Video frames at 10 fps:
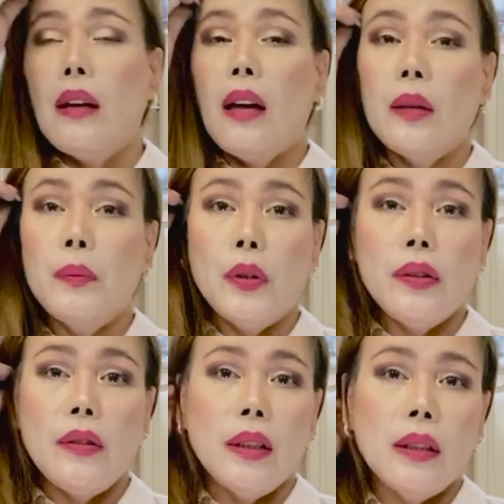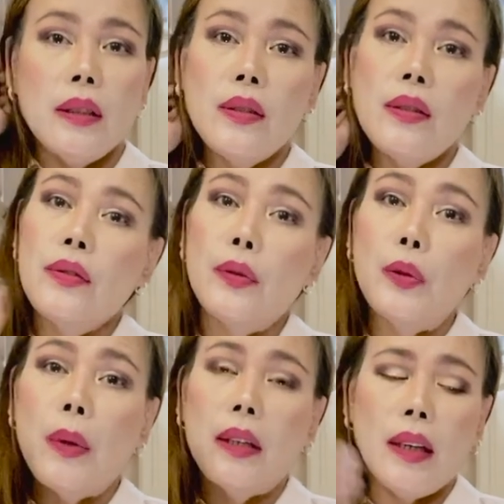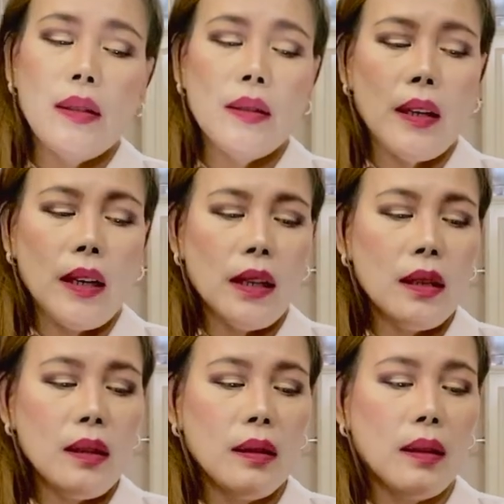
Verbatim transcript: I bought this through my SA